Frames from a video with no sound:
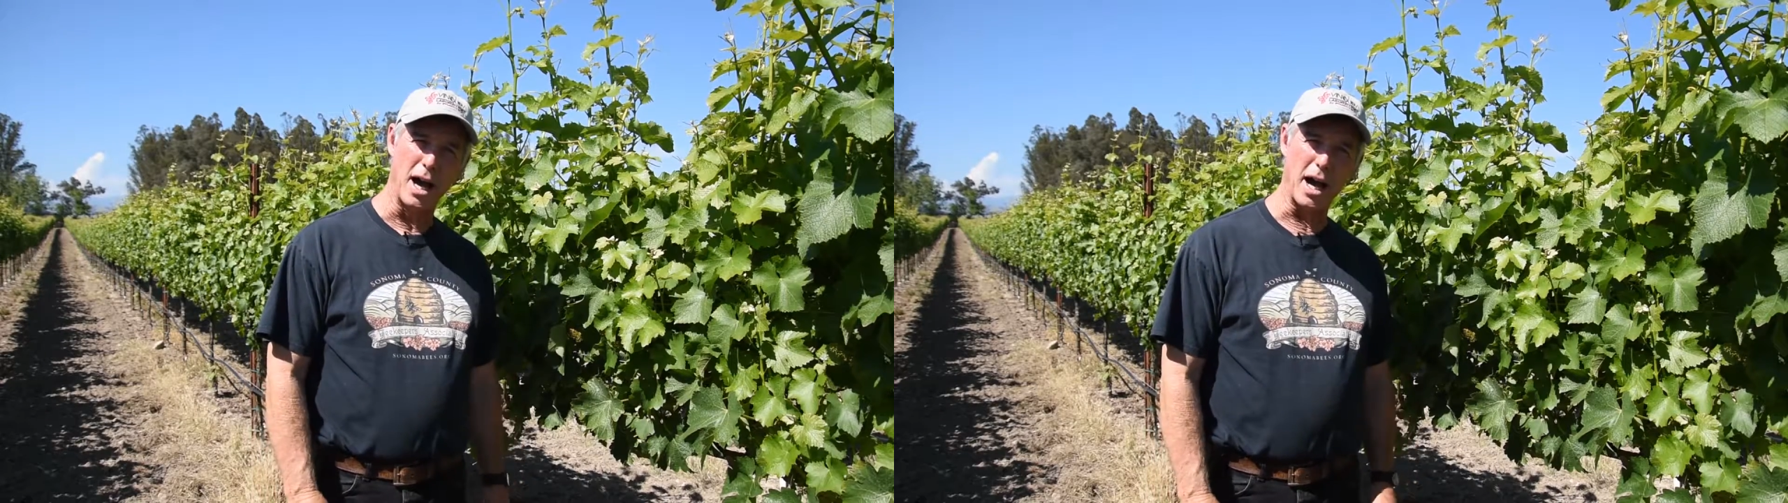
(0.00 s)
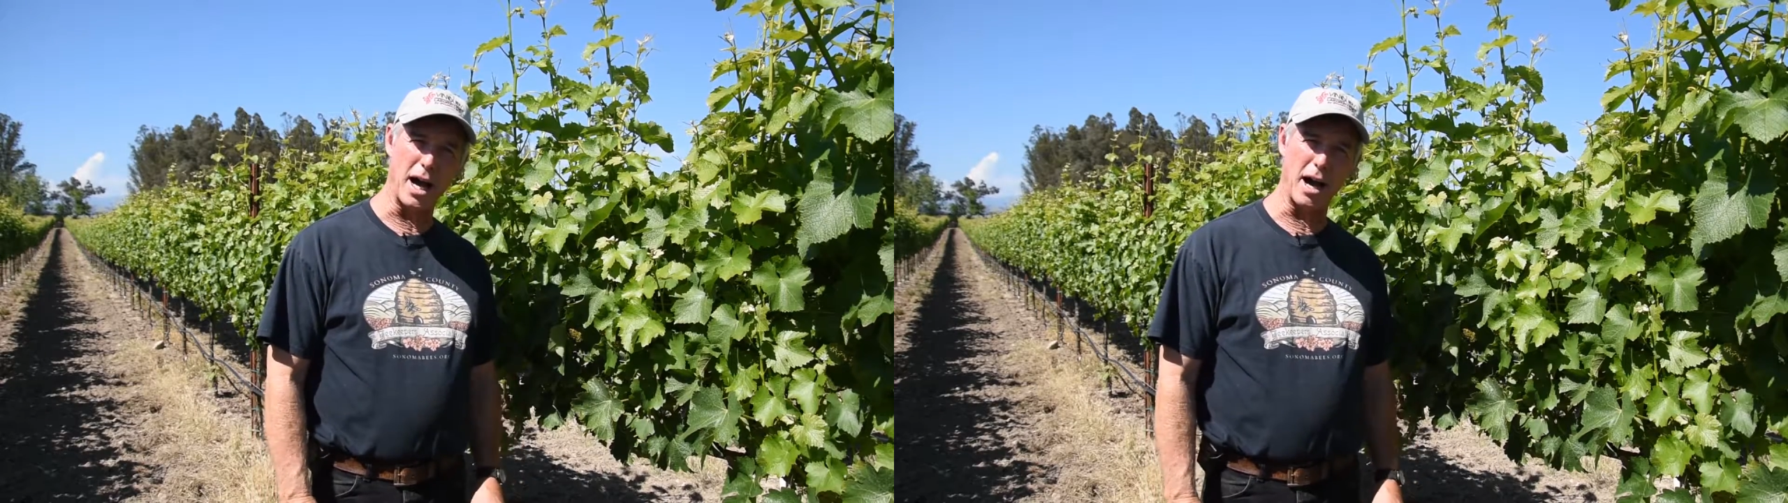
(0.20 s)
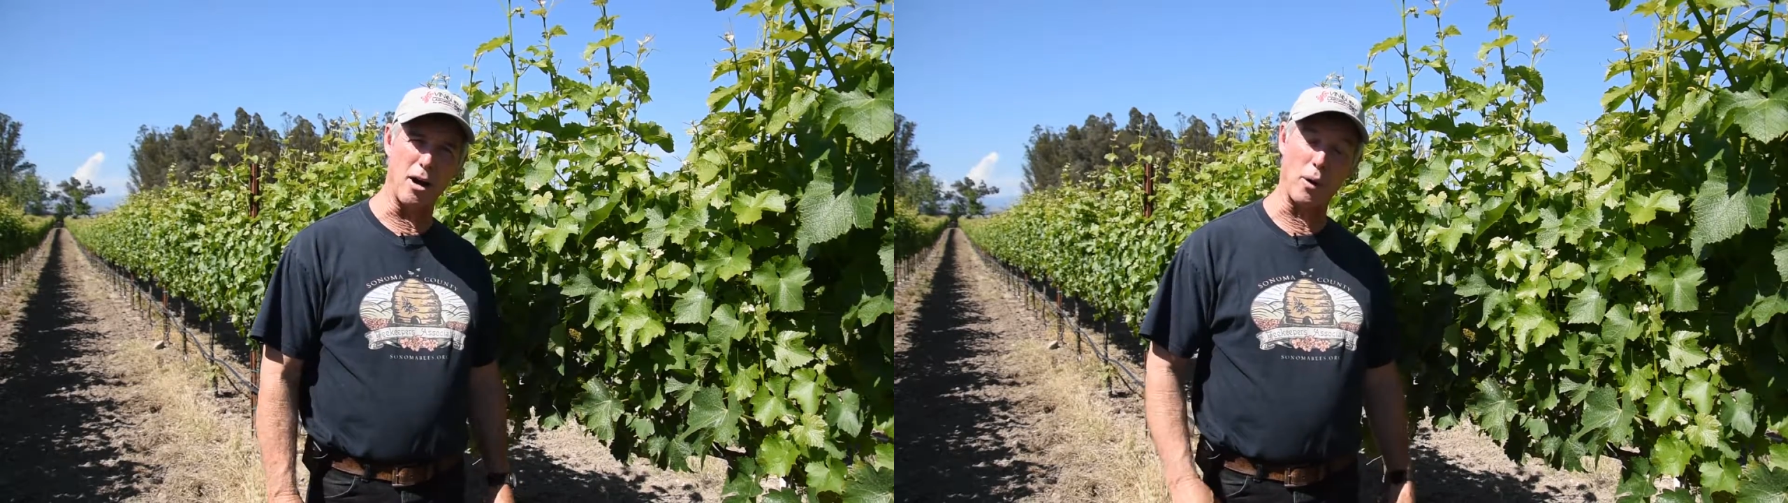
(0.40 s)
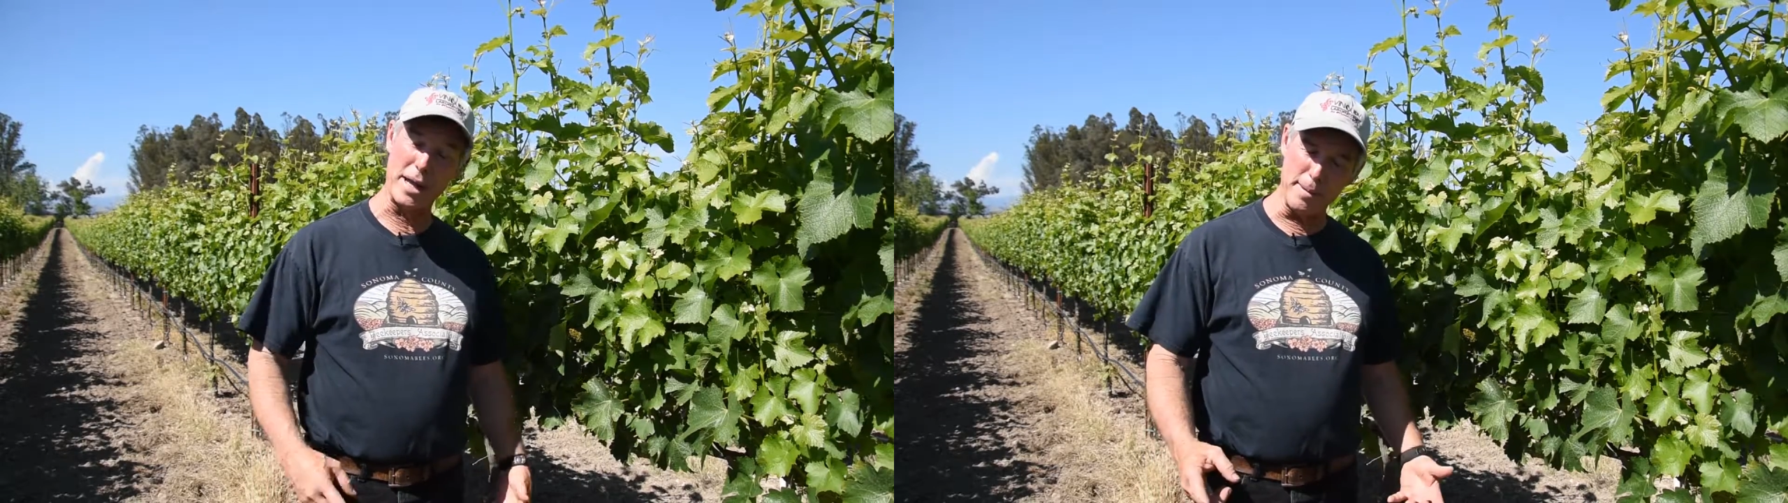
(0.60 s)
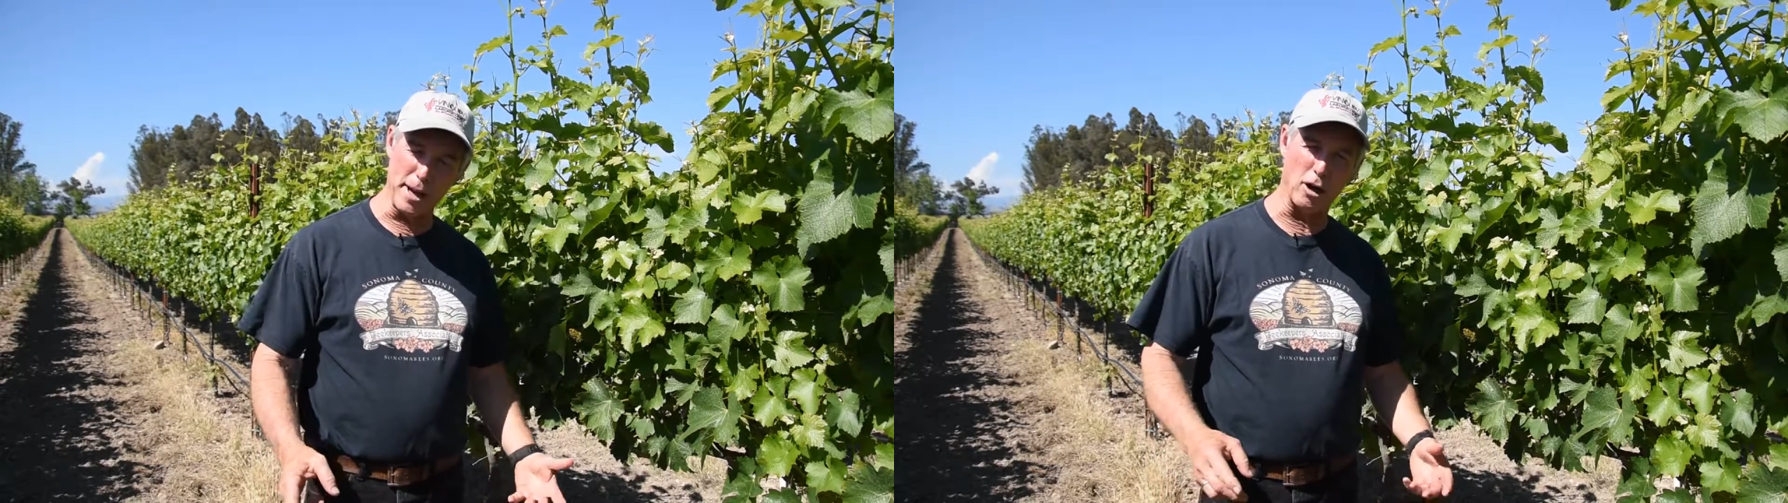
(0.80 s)

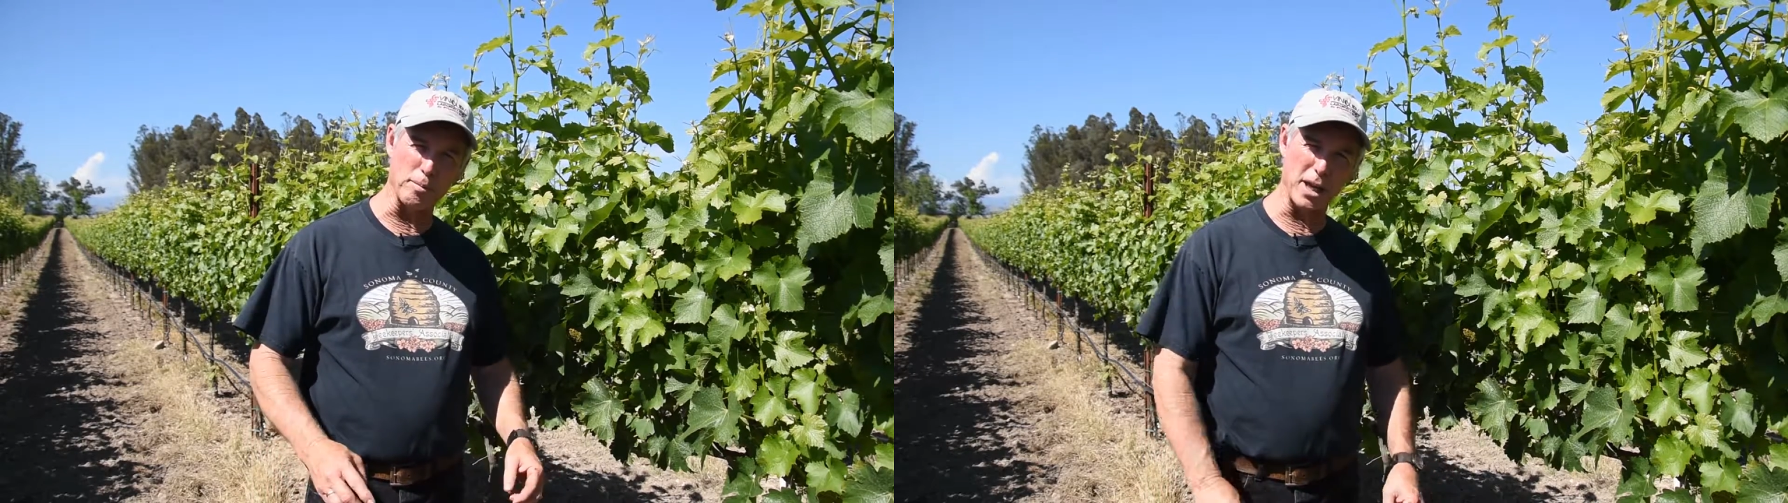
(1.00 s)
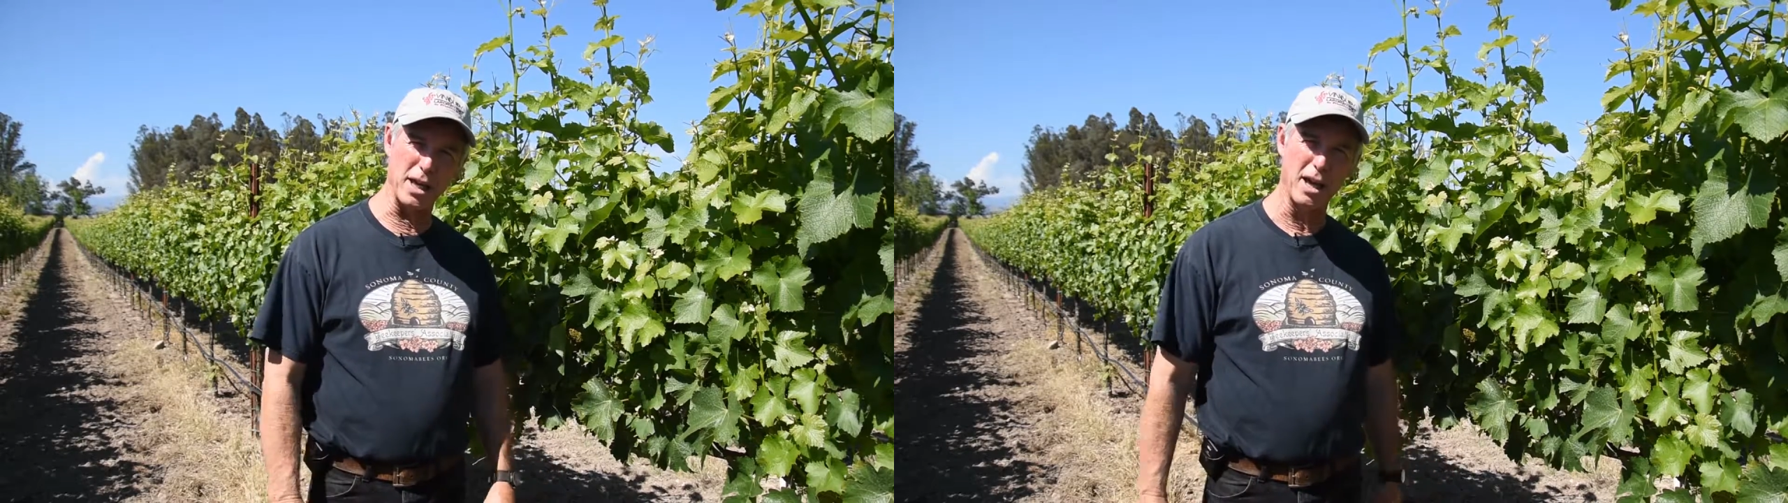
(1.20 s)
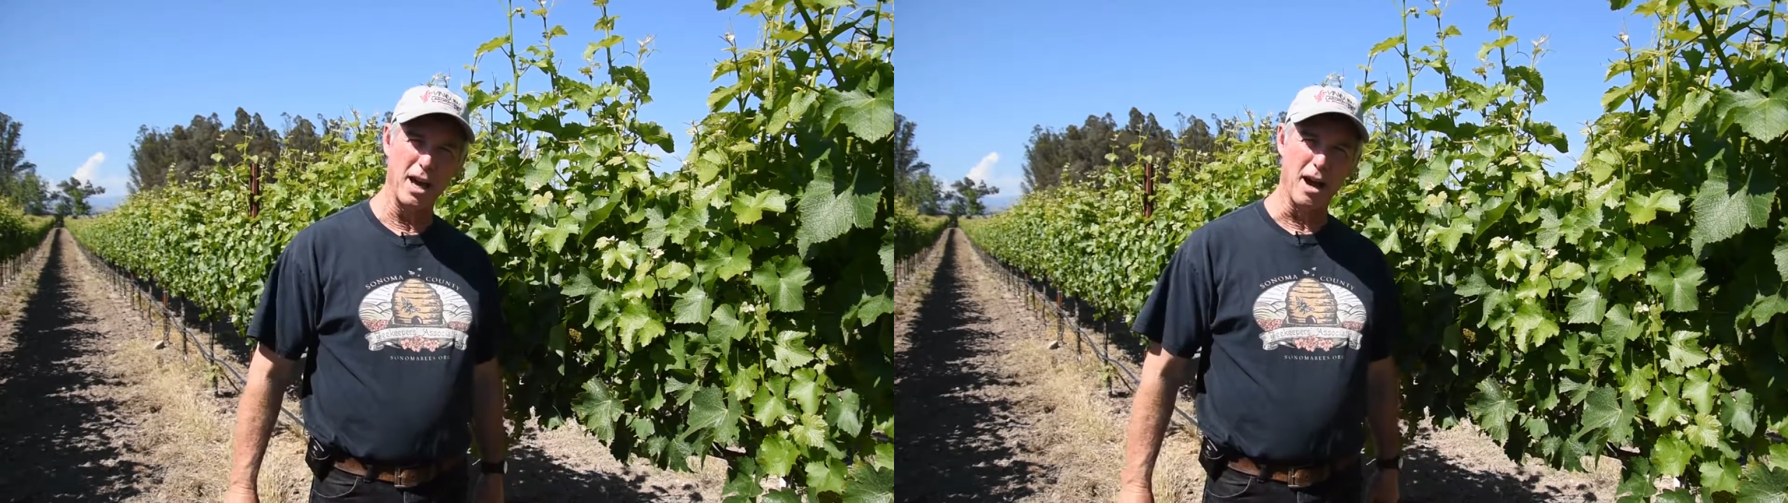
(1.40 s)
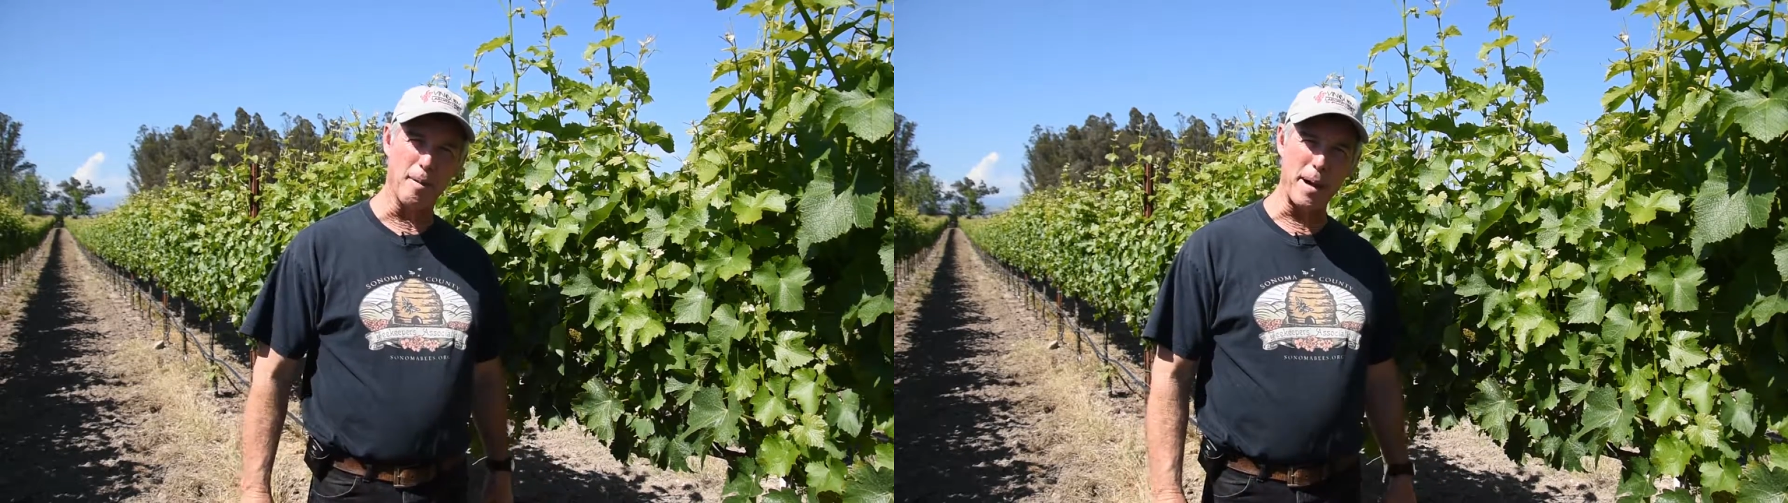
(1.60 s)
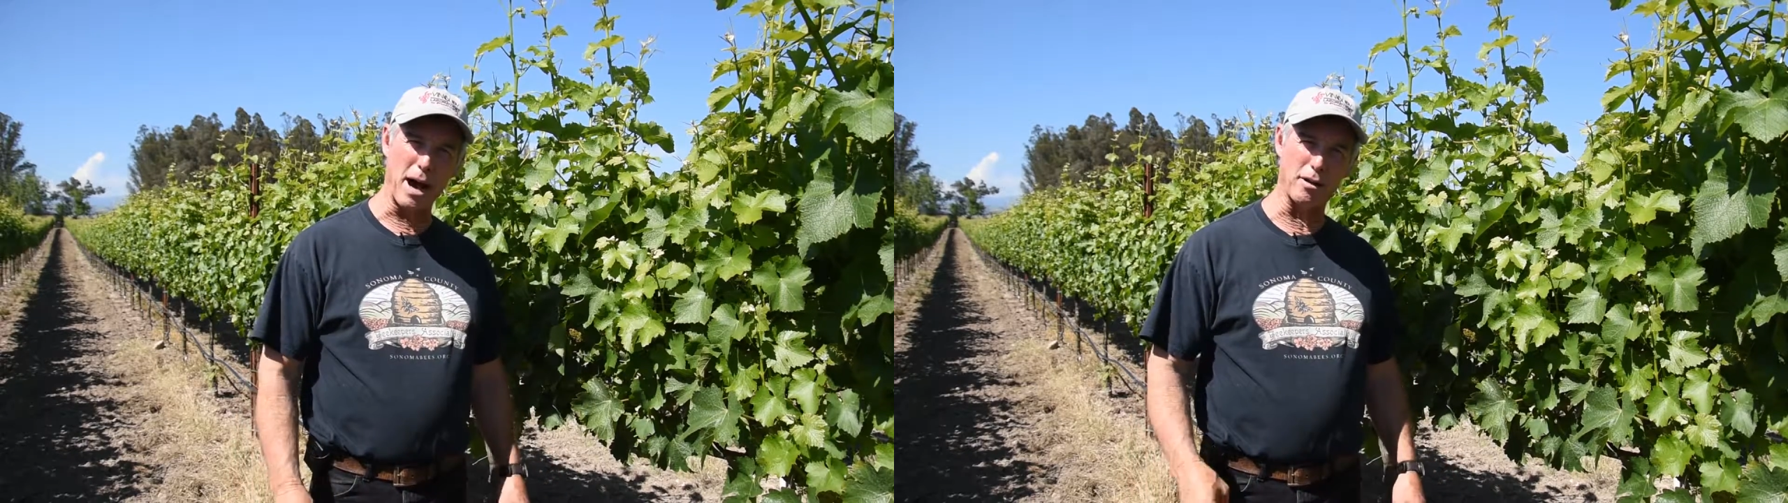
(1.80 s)
or emailed me
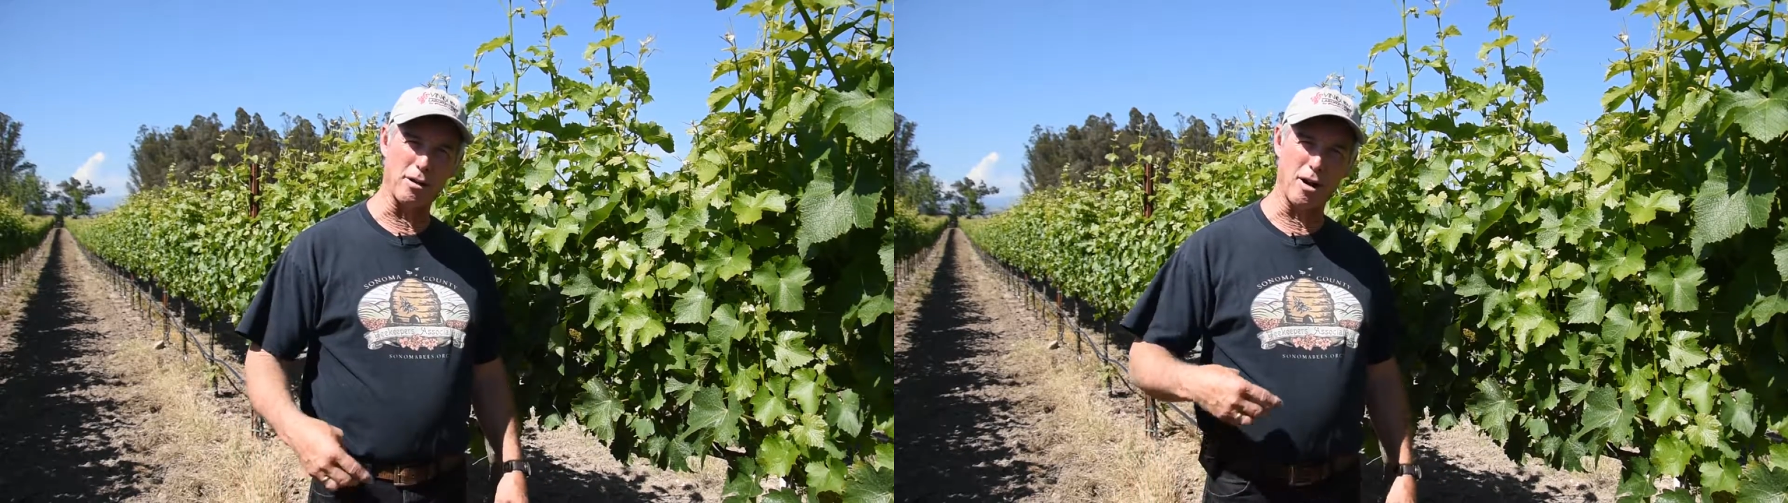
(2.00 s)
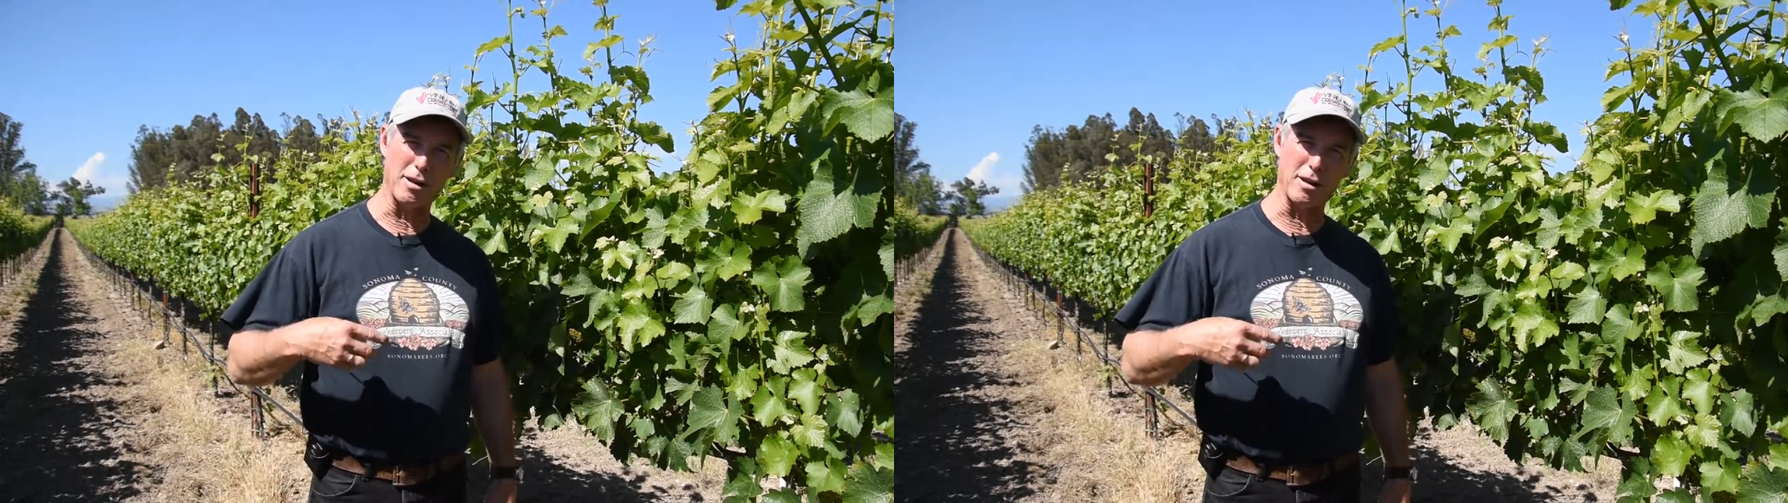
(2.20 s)
about